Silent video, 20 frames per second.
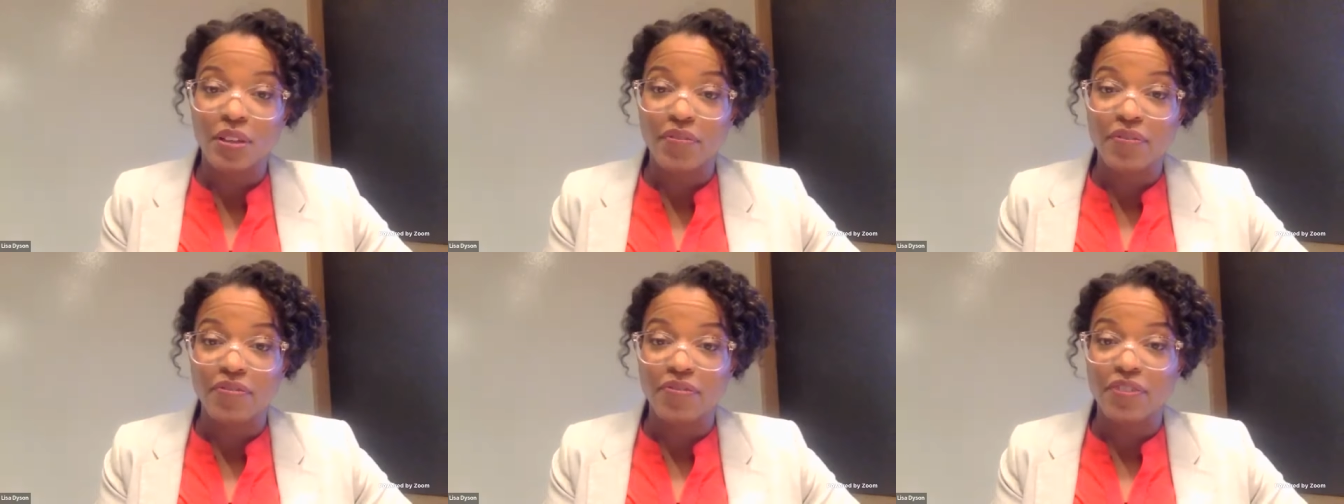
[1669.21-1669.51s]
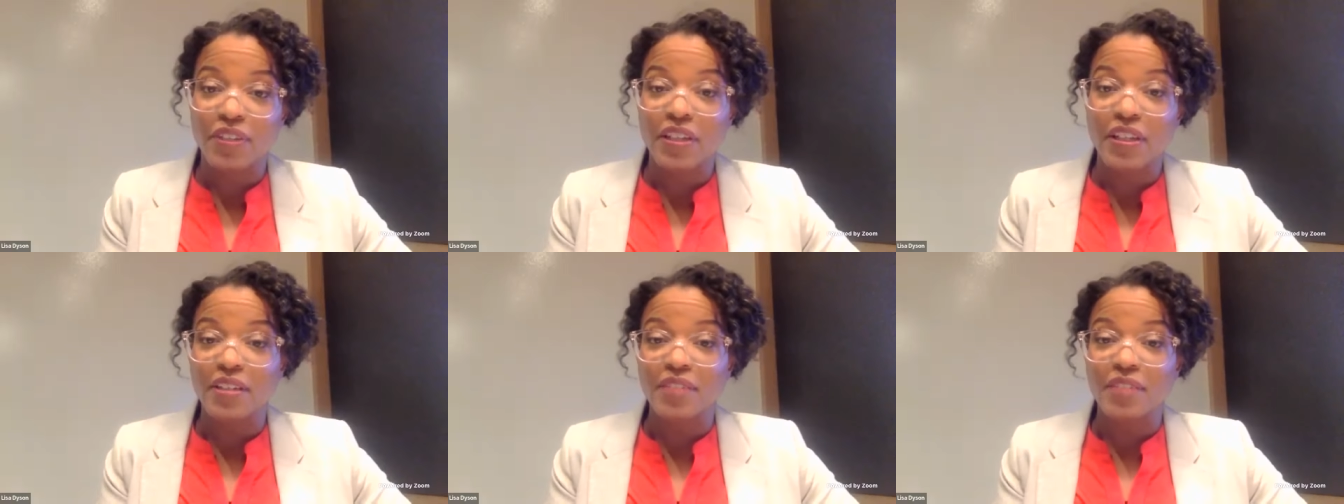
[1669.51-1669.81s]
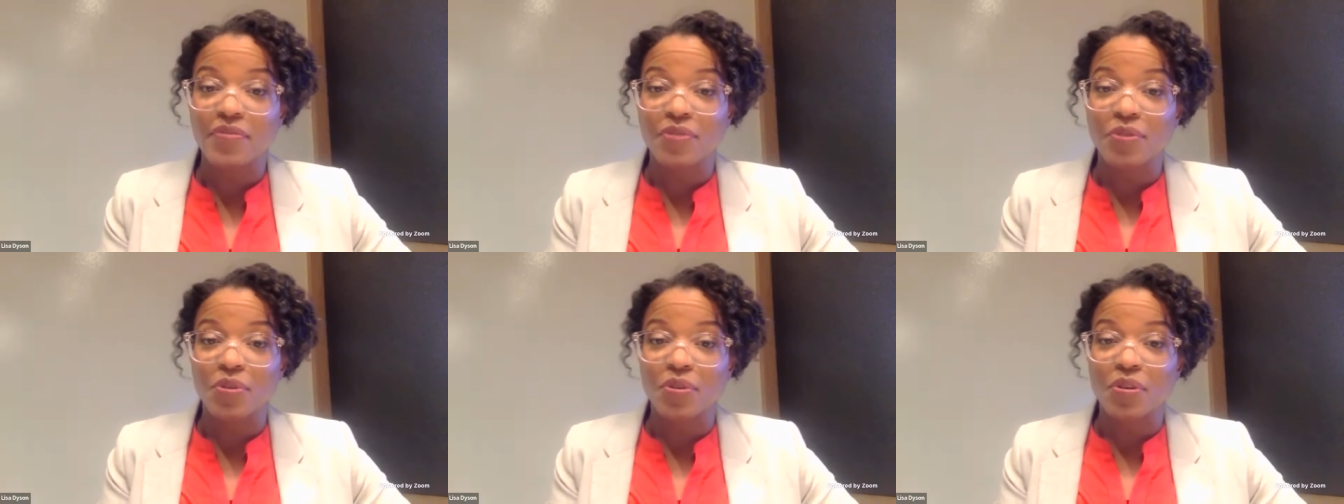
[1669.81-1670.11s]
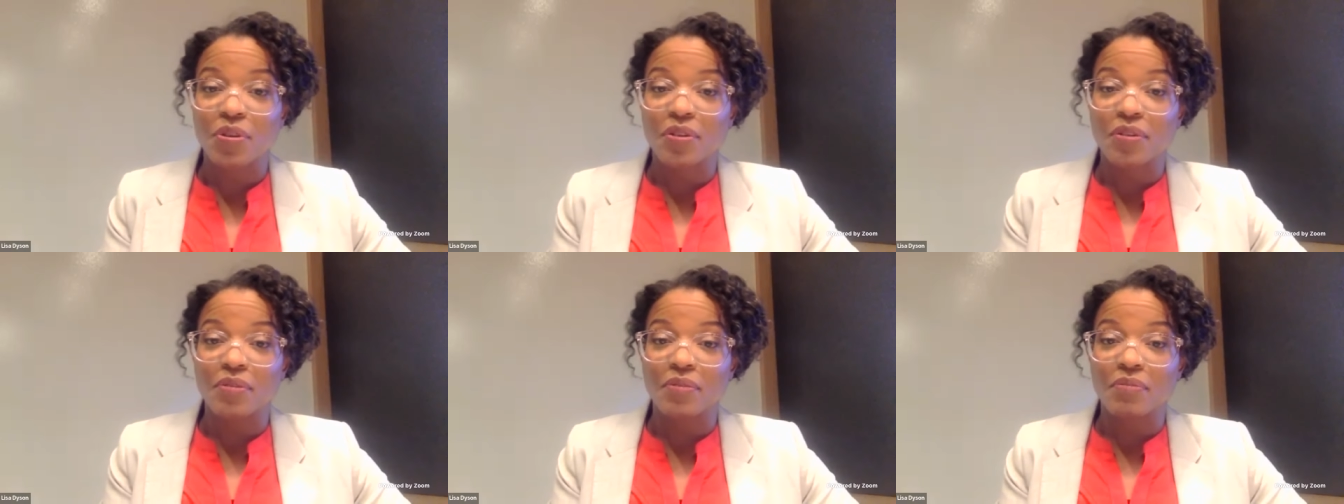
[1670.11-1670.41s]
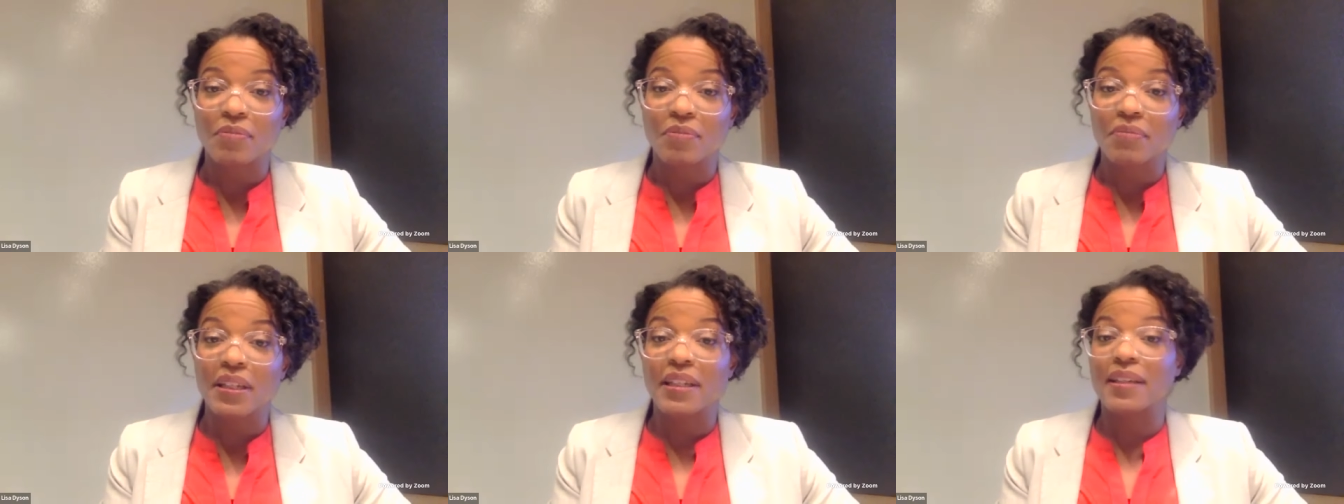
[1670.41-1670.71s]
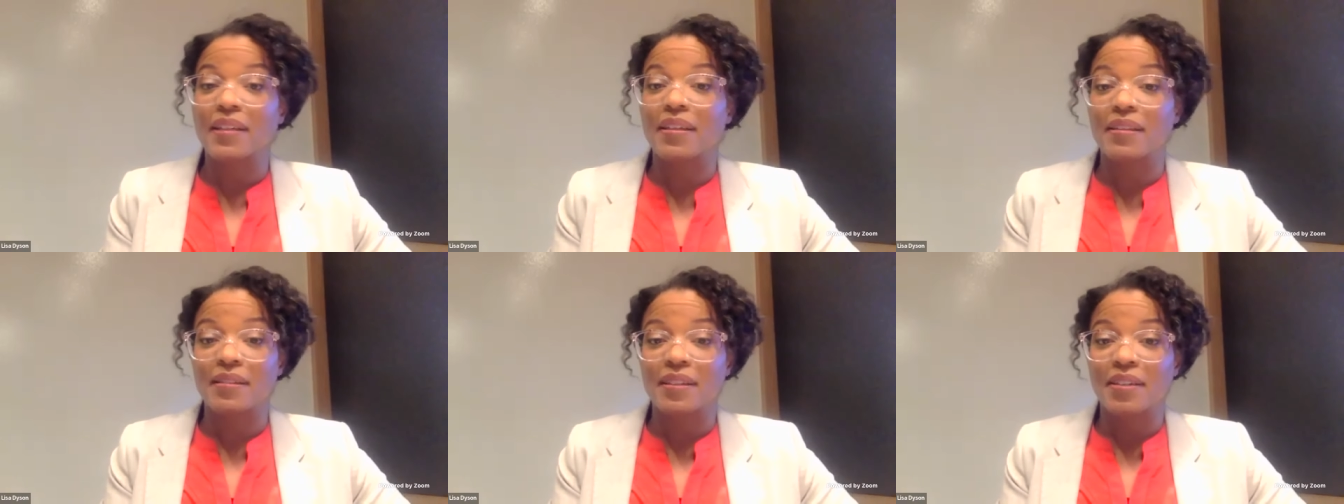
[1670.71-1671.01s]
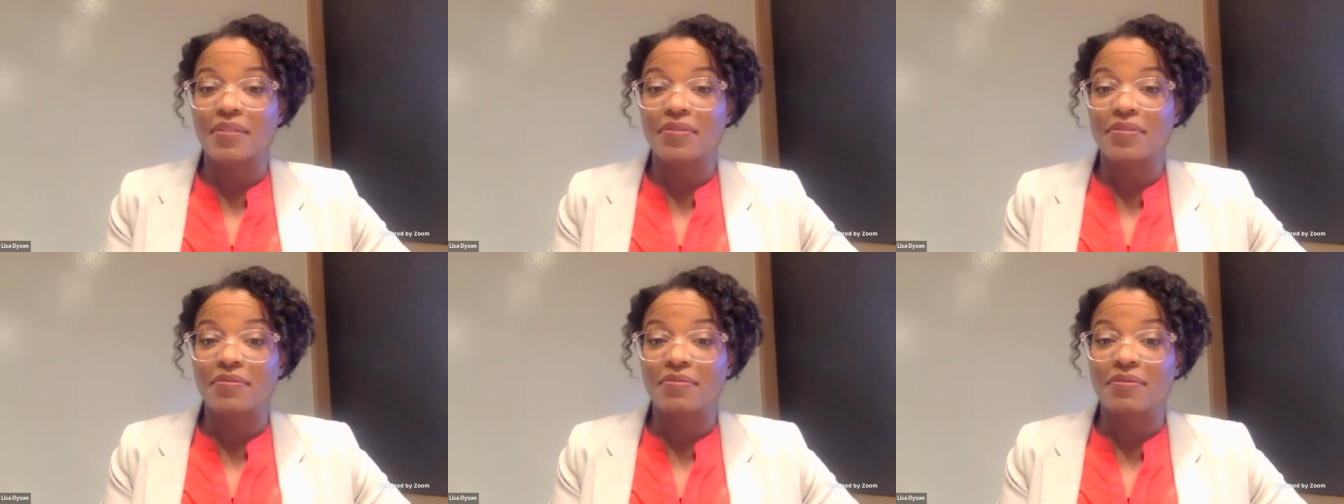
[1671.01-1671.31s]
in feed for many
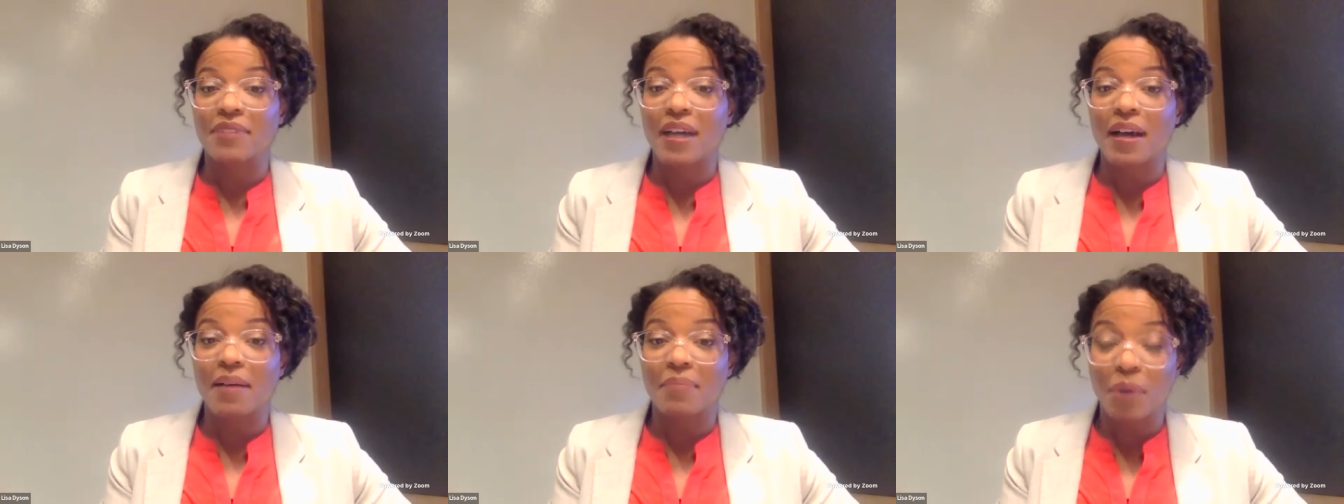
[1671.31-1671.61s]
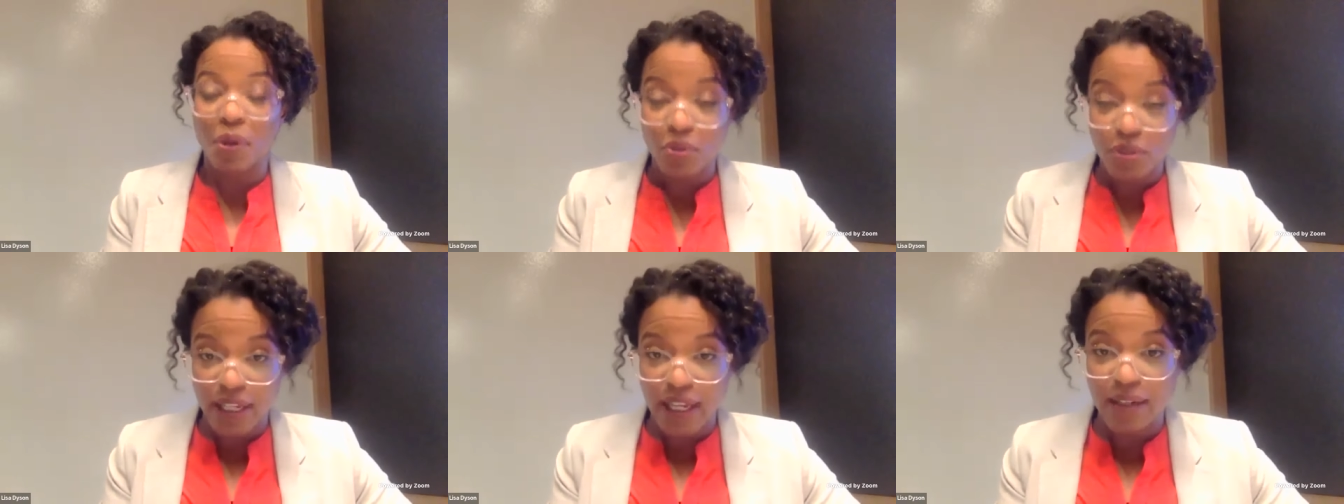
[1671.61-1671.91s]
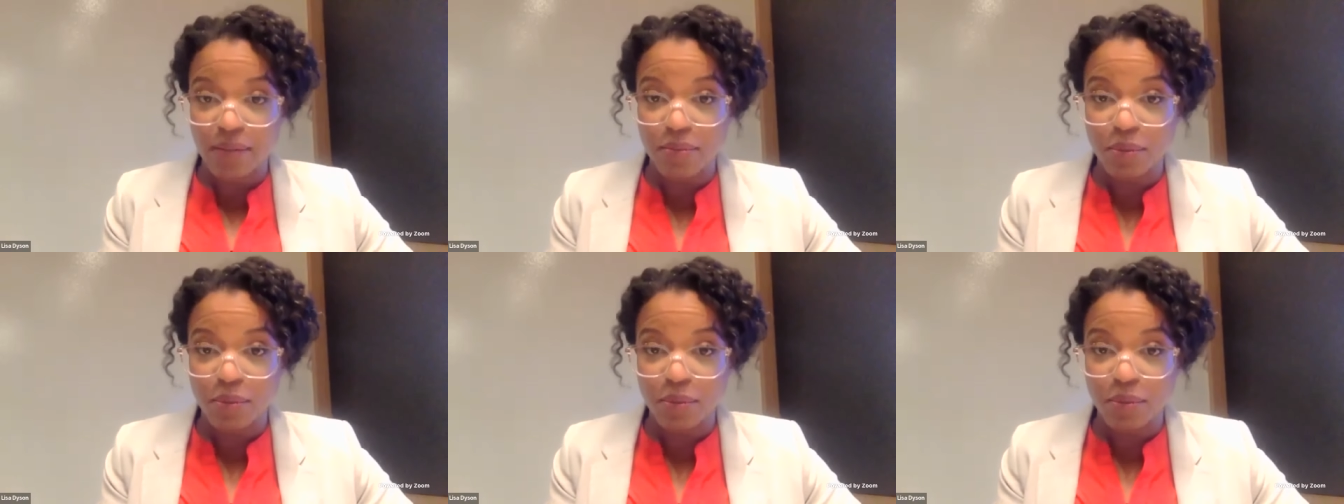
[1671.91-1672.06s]
if not most mm-hmm.